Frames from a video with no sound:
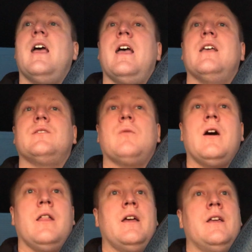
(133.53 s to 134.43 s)
as
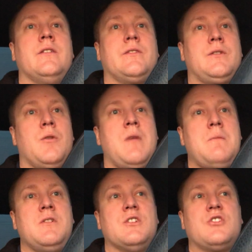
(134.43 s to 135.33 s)
well as
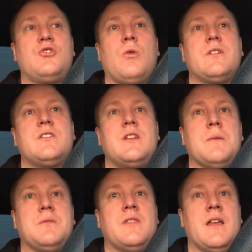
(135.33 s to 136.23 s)
maybe just short
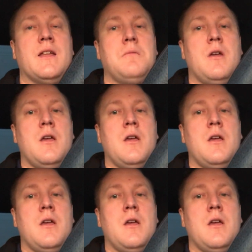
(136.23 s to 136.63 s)
steps that